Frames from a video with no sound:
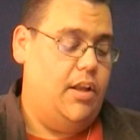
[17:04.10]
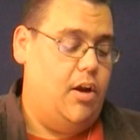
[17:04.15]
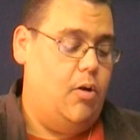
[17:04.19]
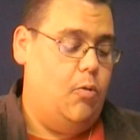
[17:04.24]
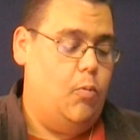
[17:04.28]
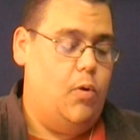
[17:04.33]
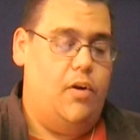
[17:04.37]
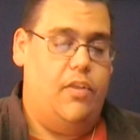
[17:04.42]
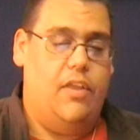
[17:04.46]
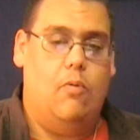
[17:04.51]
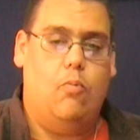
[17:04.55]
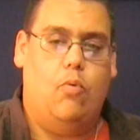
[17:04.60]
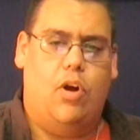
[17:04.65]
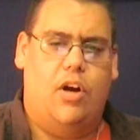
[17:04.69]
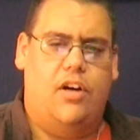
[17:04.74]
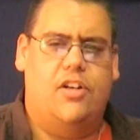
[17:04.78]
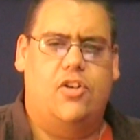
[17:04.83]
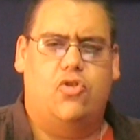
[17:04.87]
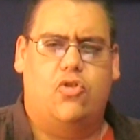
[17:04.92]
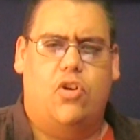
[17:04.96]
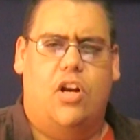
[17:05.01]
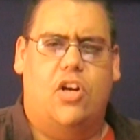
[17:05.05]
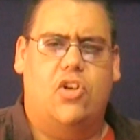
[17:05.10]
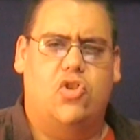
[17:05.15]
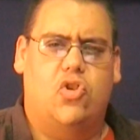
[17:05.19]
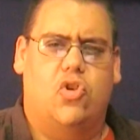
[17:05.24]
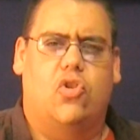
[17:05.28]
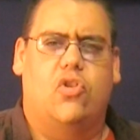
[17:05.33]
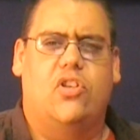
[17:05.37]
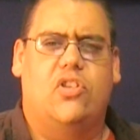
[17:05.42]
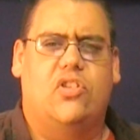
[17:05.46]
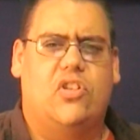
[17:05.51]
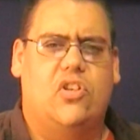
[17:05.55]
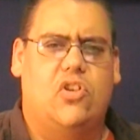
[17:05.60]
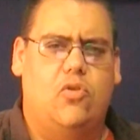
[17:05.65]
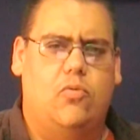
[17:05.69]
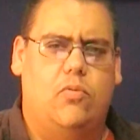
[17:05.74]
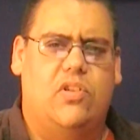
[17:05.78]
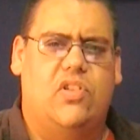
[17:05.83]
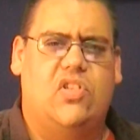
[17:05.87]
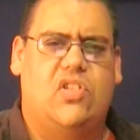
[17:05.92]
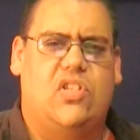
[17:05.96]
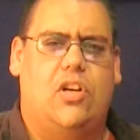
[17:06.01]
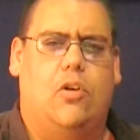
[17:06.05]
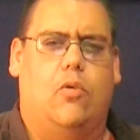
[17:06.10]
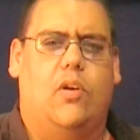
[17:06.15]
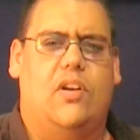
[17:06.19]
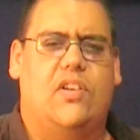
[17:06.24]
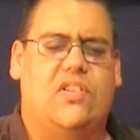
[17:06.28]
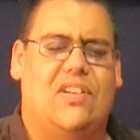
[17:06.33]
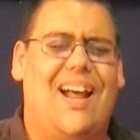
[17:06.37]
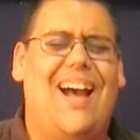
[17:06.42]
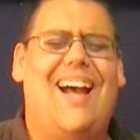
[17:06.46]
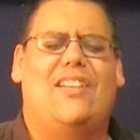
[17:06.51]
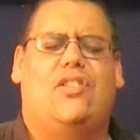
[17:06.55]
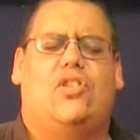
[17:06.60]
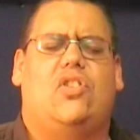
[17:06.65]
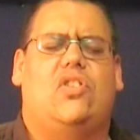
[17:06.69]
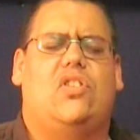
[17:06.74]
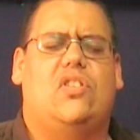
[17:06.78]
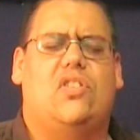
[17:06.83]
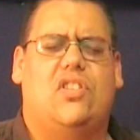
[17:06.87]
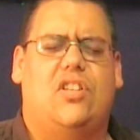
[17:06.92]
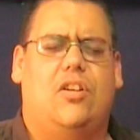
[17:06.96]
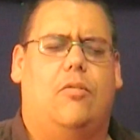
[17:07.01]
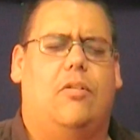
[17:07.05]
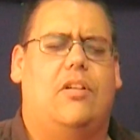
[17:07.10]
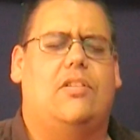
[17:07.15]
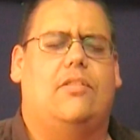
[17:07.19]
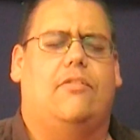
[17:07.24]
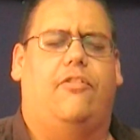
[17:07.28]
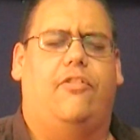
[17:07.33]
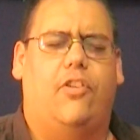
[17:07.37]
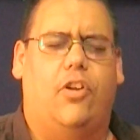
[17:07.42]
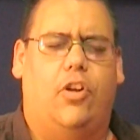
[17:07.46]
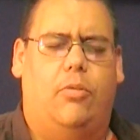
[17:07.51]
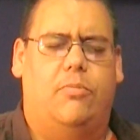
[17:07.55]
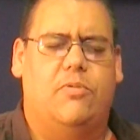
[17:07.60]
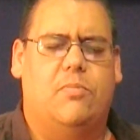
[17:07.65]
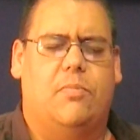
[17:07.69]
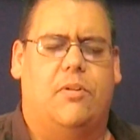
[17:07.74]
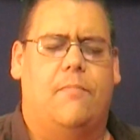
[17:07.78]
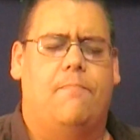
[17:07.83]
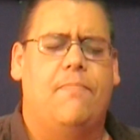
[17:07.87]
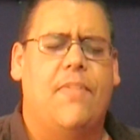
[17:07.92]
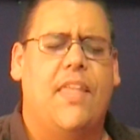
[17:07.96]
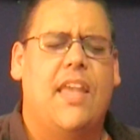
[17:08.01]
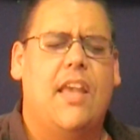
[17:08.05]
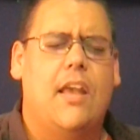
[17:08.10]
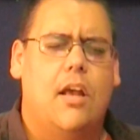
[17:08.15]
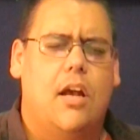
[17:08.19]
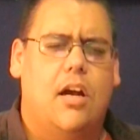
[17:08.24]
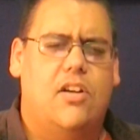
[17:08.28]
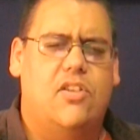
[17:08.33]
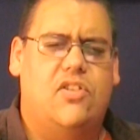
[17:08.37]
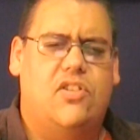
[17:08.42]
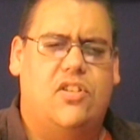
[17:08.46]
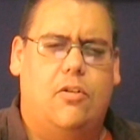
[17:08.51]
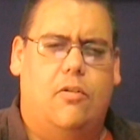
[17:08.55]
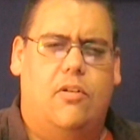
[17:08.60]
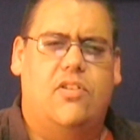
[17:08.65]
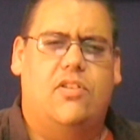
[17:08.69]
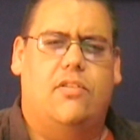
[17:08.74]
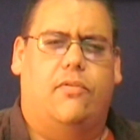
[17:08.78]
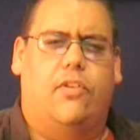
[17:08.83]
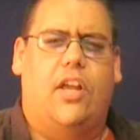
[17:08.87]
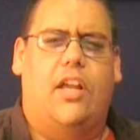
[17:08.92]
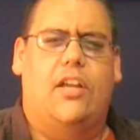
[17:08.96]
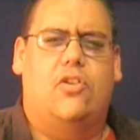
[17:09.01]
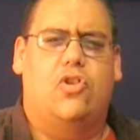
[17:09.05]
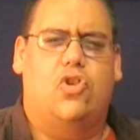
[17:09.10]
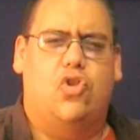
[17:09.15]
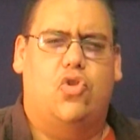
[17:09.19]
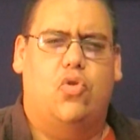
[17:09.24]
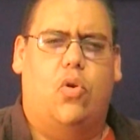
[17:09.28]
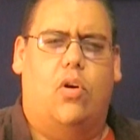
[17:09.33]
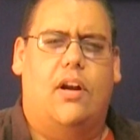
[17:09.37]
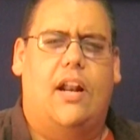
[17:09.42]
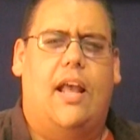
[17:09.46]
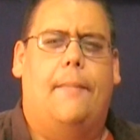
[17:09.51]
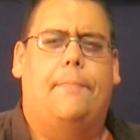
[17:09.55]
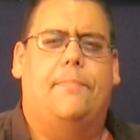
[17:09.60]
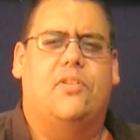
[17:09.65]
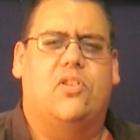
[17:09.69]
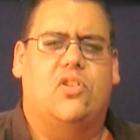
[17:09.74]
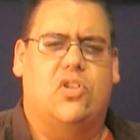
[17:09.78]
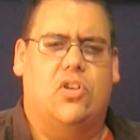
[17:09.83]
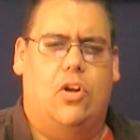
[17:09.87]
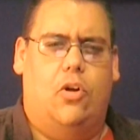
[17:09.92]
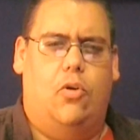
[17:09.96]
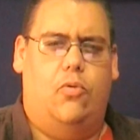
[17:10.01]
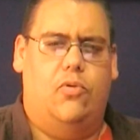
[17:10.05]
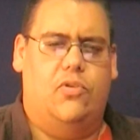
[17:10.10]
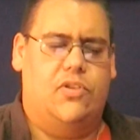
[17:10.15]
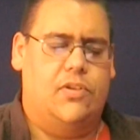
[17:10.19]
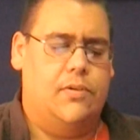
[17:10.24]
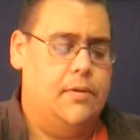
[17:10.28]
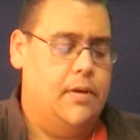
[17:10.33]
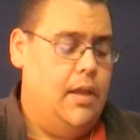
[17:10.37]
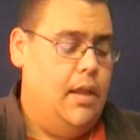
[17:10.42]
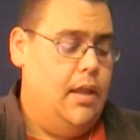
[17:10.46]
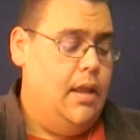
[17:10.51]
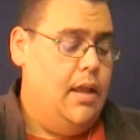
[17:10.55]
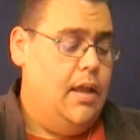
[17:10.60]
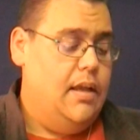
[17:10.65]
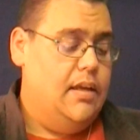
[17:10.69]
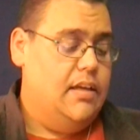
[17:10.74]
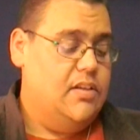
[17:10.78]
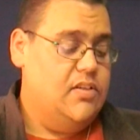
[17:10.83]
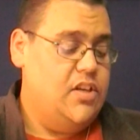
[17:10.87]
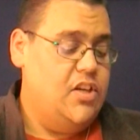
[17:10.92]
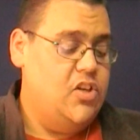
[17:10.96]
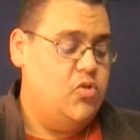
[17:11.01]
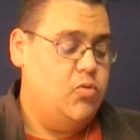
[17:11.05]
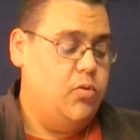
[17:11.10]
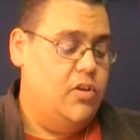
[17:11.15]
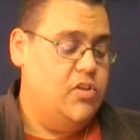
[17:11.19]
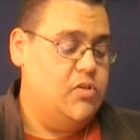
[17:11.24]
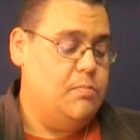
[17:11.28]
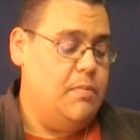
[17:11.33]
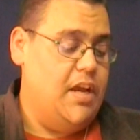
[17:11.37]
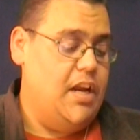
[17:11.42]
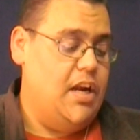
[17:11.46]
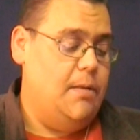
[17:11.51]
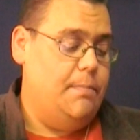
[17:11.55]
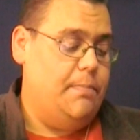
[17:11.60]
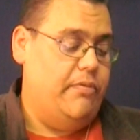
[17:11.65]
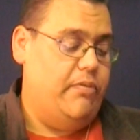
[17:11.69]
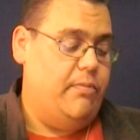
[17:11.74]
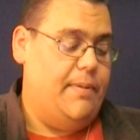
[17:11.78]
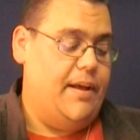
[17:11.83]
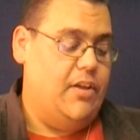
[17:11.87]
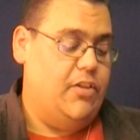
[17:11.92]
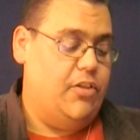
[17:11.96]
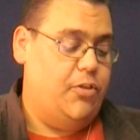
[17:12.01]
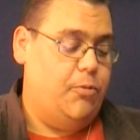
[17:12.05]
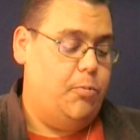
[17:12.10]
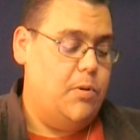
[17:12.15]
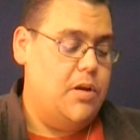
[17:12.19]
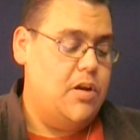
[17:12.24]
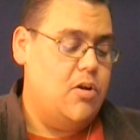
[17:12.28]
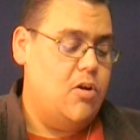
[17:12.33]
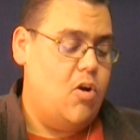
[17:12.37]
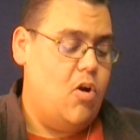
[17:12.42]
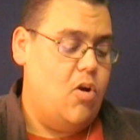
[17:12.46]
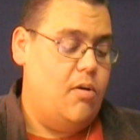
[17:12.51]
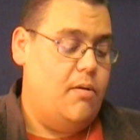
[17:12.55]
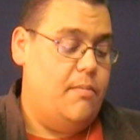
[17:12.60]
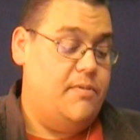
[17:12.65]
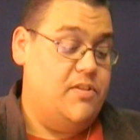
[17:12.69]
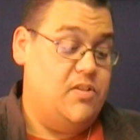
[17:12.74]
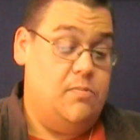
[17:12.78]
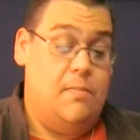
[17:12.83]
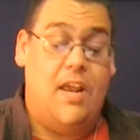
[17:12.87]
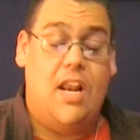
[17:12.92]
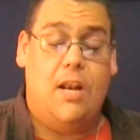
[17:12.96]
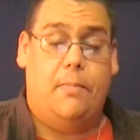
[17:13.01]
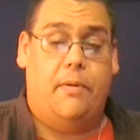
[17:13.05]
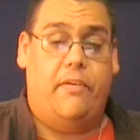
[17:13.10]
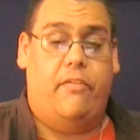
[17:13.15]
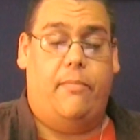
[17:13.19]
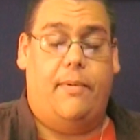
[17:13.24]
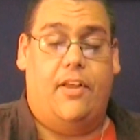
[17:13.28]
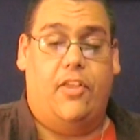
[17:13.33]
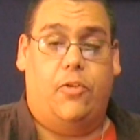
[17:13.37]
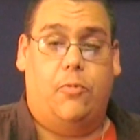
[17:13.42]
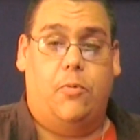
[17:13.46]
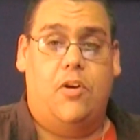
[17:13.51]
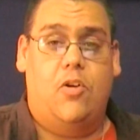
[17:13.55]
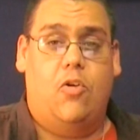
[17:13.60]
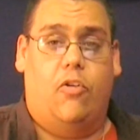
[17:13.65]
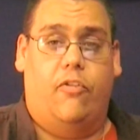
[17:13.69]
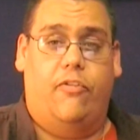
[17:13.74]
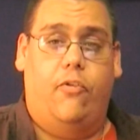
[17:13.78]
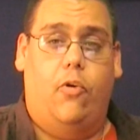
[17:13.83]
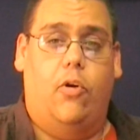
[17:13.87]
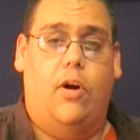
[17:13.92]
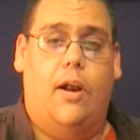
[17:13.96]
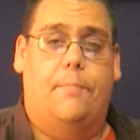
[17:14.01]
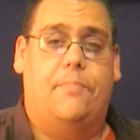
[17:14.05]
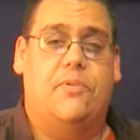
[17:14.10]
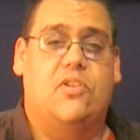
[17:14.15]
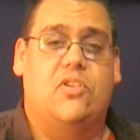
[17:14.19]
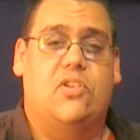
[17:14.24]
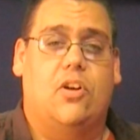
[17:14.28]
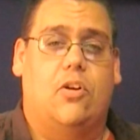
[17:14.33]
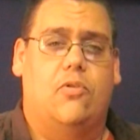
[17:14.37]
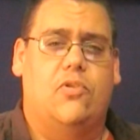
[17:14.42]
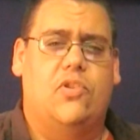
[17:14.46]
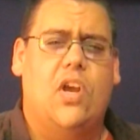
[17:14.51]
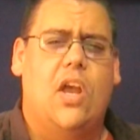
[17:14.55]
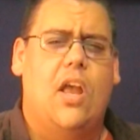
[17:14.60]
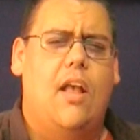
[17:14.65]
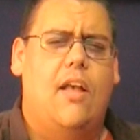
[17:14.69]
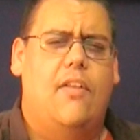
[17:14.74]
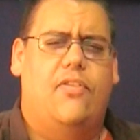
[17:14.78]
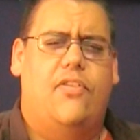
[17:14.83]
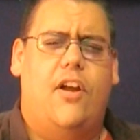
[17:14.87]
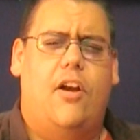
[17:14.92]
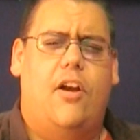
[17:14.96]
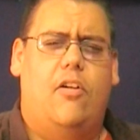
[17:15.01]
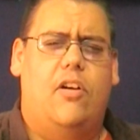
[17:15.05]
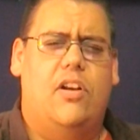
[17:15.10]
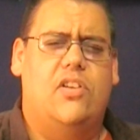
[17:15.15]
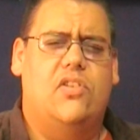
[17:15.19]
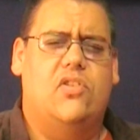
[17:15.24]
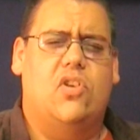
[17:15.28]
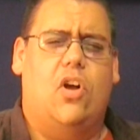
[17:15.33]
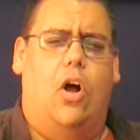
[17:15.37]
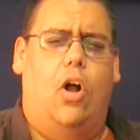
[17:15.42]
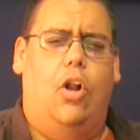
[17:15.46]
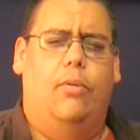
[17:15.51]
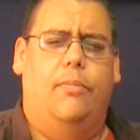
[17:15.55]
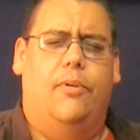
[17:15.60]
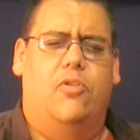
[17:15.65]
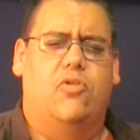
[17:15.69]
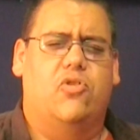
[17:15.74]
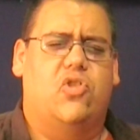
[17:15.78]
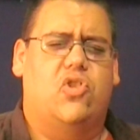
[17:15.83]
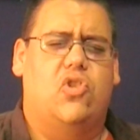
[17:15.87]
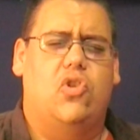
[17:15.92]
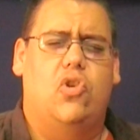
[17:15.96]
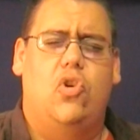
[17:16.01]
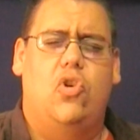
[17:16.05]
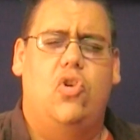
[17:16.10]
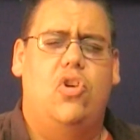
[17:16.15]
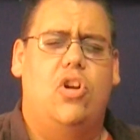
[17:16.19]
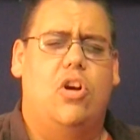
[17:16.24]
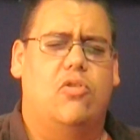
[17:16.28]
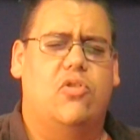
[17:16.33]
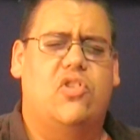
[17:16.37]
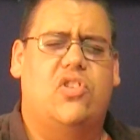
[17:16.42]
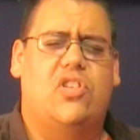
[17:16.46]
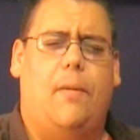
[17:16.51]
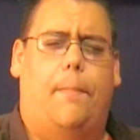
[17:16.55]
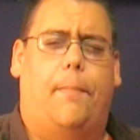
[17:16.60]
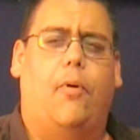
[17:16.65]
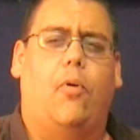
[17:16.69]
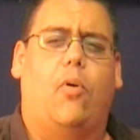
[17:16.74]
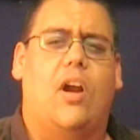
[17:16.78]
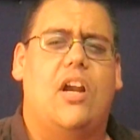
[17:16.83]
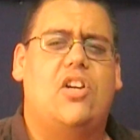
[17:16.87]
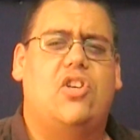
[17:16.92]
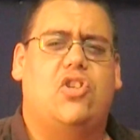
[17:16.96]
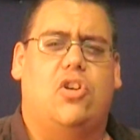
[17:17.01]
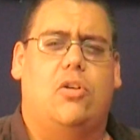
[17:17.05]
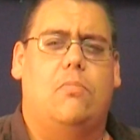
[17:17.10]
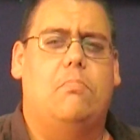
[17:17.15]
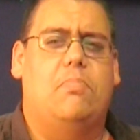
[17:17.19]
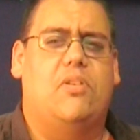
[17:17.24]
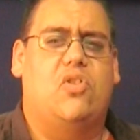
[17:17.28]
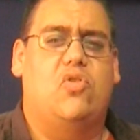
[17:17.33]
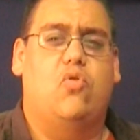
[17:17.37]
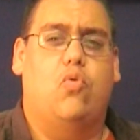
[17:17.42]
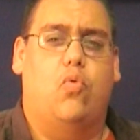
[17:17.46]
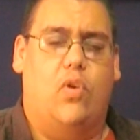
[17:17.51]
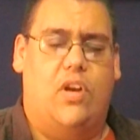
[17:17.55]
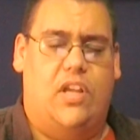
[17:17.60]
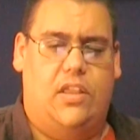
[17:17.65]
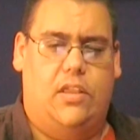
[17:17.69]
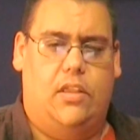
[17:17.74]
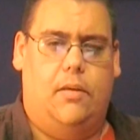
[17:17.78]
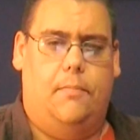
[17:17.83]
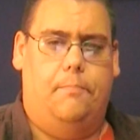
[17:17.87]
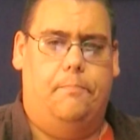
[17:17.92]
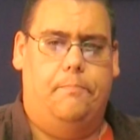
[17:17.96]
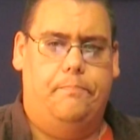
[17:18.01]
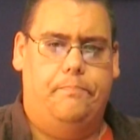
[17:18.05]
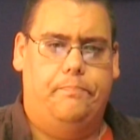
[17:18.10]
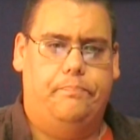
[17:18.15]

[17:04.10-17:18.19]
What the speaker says: are where they wanted to try to turn this into a series. Not just a series of films, but a series of, like, short episodes. Because each one's made up of about three or four episodes. There is almost no separation between them.